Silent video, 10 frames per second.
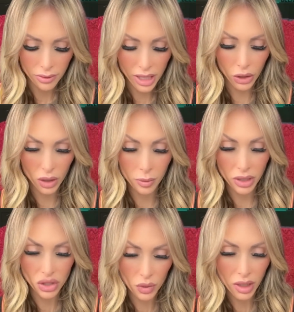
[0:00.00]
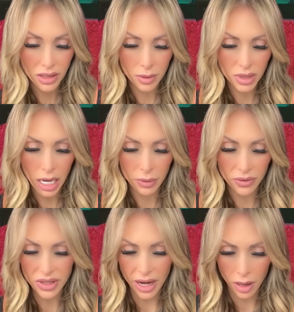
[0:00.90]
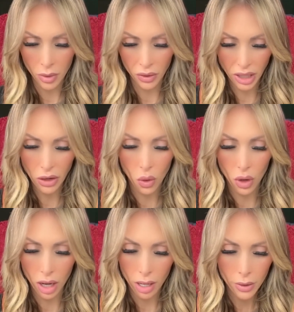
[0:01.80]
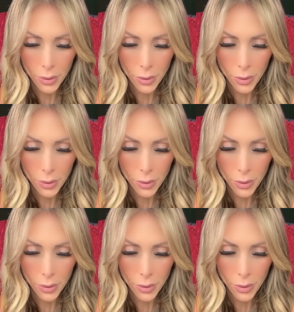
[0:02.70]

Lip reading: They could have been doing some type of ceremony or